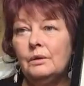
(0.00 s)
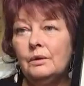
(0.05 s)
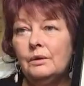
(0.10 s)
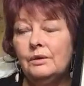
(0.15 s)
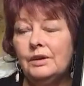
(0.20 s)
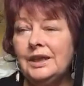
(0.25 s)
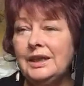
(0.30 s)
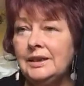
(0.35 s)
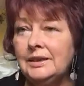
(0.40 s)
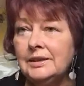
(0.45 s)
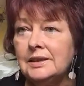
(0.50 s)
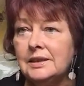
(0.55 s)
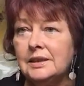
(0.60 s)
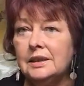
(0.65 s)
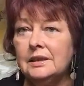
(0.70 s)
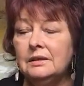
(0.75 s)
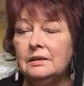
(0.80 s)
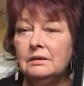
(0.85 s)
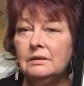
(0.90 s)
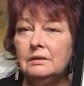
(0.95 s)
things
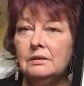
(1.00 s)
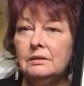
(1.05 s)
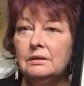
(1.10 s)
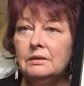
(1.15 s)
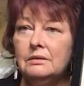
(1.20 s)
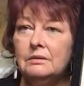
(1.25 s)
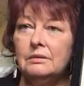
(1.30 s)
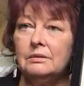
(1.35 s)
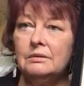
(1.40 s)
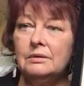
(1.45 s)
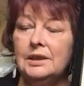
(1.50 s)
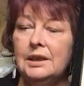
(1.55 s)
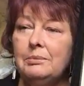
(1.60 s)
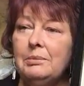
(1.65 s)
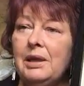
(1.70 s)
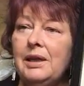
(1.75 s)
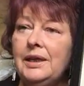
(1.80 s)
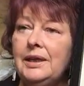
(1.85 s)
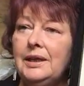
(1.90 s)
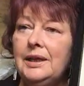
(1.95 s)
that they
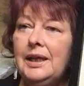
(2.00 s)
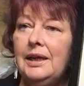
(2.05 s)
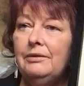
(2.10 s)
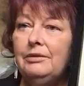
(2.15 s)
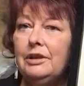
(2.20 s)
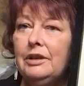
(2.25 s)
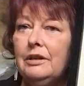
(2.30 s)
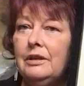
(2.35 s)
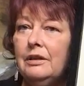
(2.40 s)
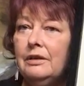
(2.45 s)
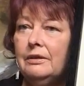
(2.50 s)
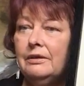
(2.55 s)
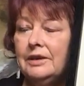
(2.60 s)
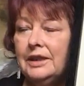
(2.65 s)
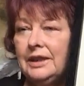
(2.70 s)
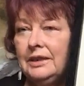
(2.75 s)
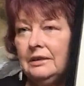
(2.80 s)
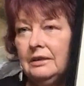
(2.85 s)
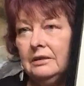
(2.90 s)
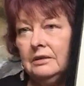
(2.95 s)
might never
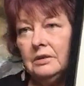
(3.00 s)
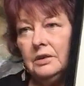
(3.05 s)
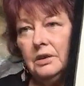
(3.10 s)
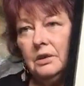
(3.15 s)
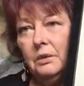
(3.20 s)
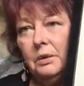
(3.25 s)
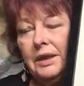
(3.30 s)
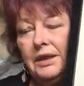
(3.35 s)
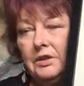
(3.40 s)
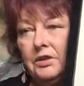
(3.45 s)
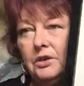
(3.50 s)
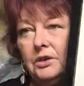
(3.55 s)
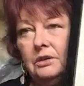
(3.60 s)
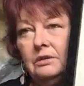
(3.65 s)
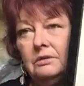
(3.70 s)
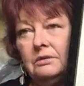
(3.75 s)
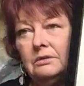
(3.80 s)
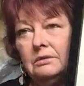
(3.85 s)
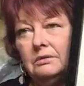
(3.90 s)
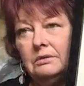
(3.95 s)
think to
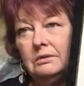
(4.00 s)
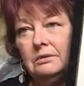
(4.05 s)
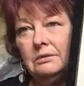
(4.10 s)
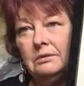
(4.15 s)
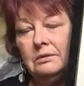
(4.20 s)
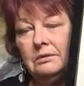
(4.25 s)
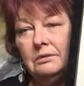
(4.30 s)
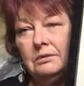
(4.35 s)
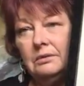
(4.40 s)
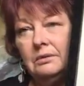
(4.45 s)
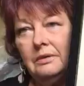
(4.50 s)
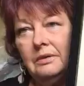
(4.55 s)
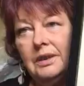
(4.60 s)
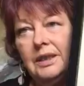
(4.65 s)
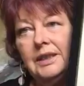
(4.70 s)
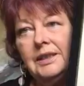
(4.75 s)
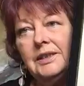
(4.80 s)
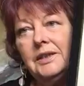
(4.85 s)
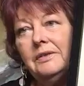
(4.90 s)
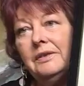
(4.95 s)
question,
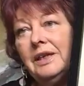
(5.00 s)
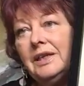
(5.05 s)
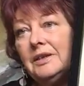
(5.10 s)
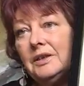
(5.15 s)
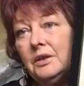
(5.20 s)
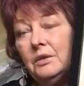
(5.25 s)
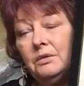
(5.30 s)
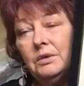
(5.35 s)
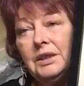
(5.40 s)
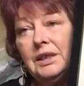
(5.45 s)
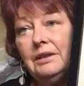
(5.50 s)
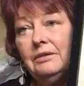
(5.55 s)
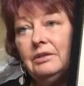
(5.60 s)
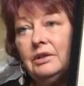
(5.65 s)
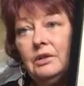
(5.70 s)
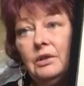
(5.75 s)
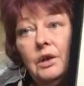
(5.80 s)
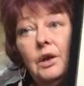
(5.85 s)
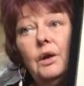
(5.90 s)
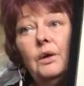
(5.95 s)
things that they don't
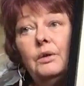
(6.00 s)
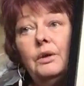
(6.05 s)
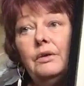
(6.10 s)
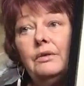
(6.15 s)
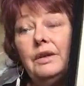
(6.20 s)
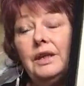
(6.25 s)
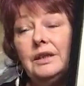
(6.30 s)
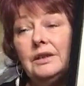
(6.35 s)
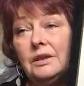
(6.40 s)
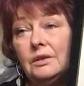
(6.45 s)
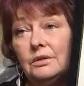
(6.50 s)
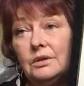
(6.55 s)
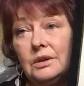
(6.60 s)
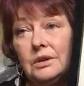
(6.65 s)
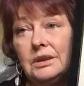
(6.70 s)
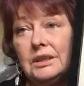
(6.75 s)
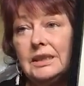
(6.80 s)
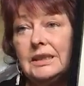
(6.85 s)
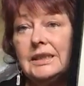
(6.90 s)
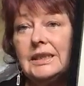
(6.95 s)
even know that they don't
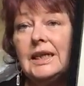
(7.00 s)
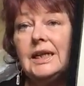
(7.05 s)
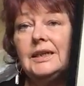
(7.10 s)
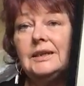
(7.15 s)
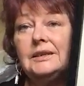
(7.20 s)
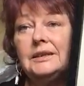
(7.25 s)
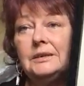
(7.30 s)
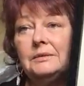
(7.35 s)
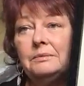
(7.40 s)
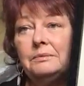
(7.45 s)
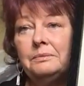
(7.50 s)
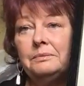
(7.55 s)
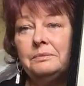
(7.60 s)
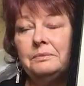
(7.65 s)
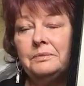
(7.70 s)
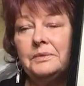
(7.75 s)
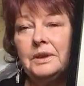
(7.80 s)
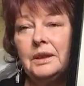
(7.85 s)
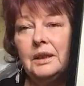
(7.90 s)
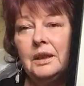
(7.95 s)
understand.
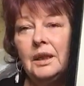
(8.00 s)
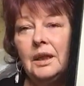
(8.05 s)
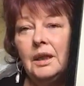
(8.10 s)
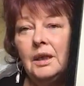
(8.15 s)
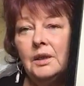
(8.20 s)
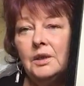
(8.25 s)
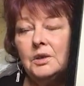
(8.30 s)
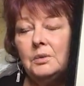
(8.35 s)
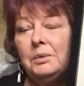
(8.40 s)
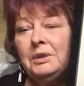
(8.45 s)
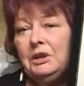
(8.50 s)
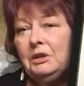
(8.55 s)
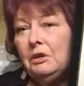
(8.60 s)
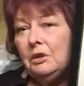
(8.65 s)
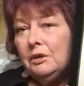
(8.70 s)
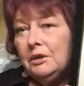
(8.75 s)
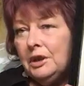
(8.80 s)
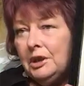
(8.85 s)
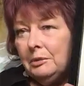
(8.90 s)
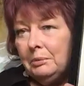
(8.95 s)
So when you
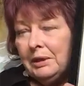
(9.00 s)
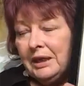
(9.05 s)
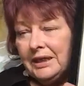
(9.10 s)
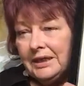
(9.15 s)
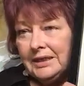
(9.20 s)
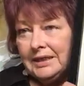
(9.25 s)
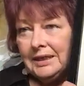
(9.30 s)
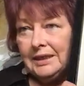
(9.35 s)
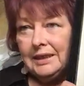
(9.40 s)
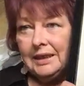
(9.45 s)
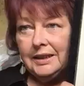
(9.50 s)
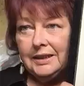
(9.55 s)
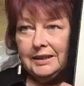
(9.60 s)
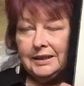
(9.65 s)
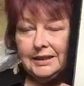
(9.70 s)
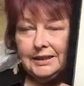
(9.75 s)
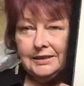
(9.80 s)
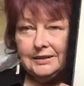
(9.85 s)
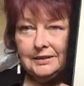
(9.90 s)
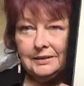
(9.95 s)
look at a painting like
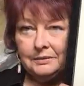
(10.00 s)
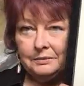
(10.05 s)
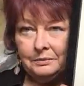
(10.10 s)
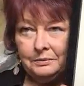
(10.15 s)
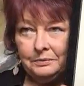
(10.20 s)
this,